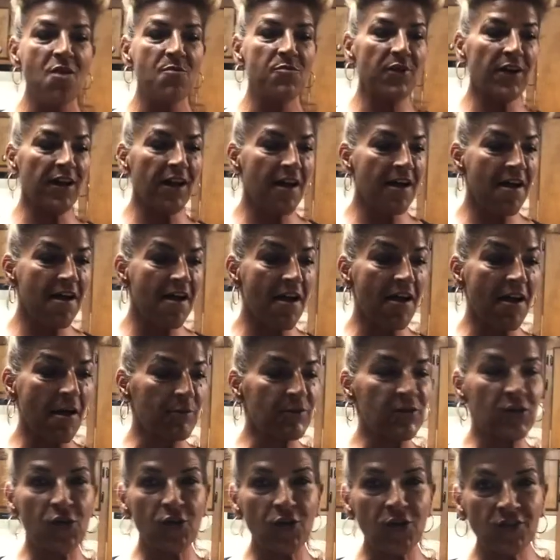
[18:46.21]
But uh, I'm
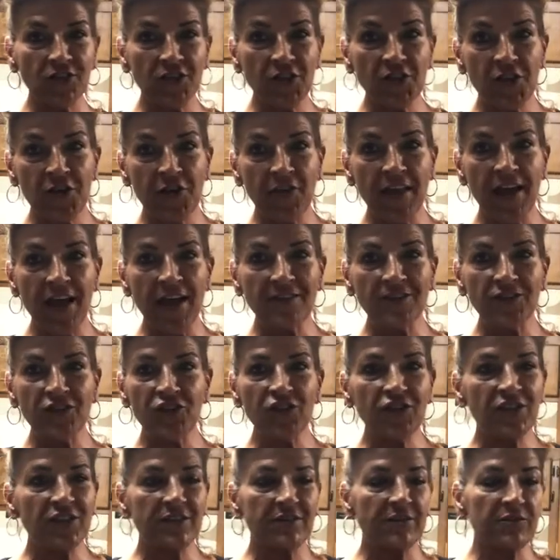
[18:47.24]
so close to 2,000.
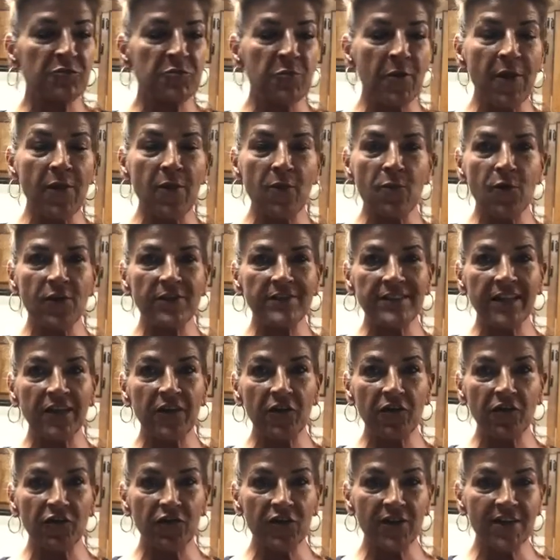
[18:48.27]
Just spread the word. Tell
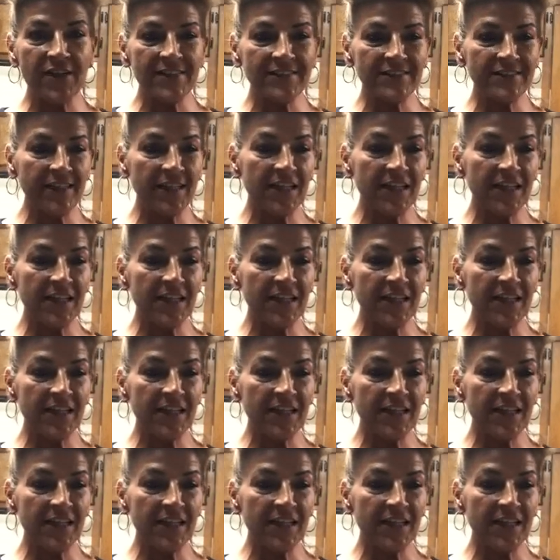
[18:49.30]
your friends.